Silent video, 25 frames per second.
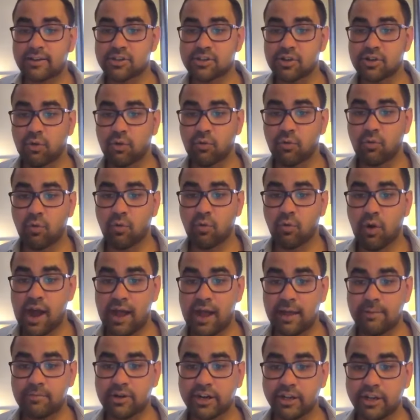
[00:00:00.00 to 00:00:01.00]
So
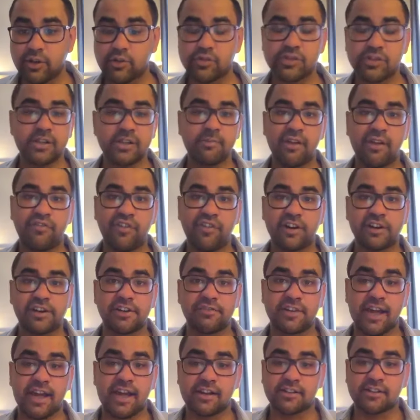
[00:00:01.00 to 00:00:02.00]
I'm reducing my
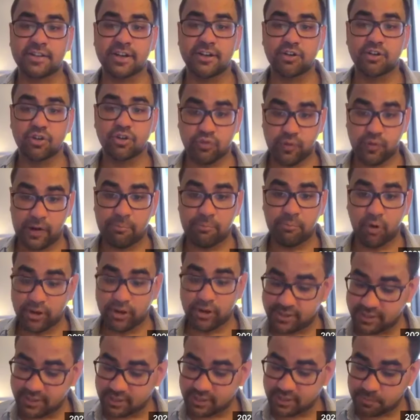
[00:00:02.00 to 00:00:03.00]
effective tax rate to
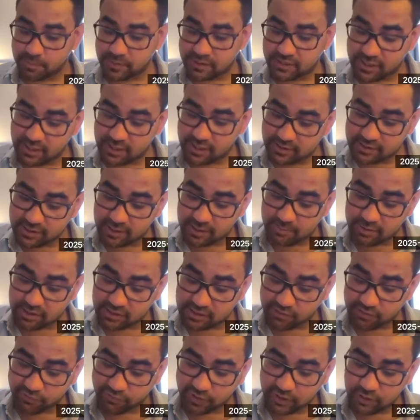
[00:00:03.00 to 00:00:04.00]
12.6%, same
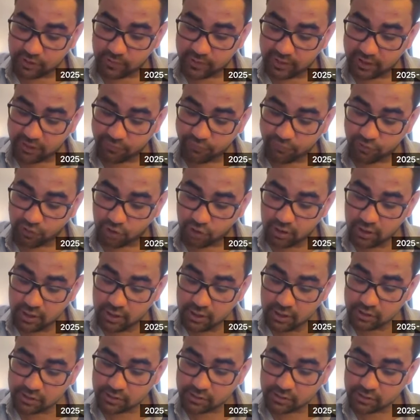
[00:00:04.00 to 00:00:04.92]
as FY24.